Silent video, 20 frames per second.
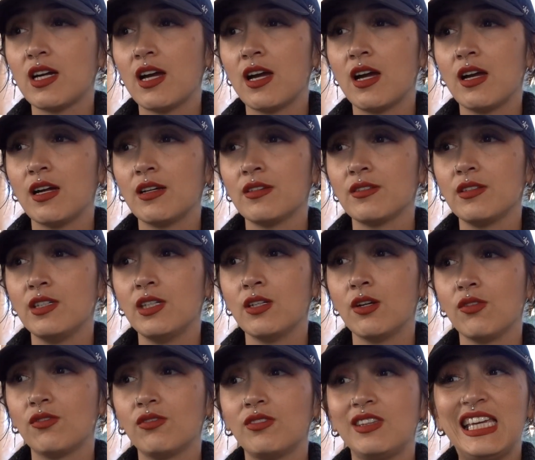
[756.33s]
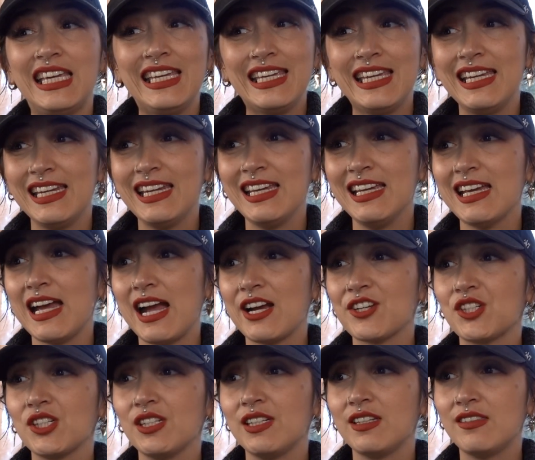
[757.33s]

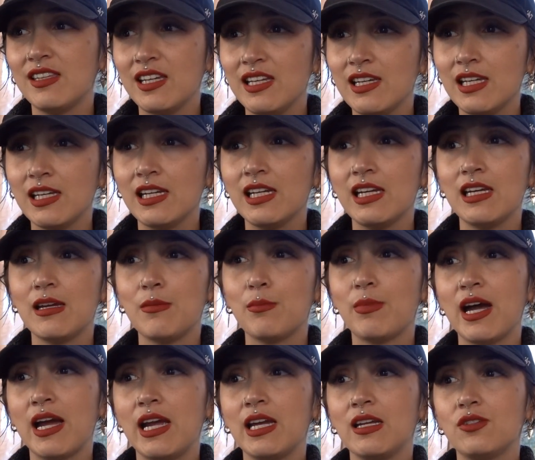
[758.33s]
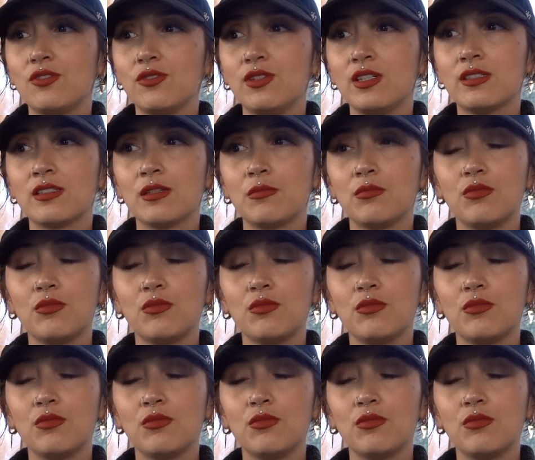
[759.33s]
actually thinking it, and by doing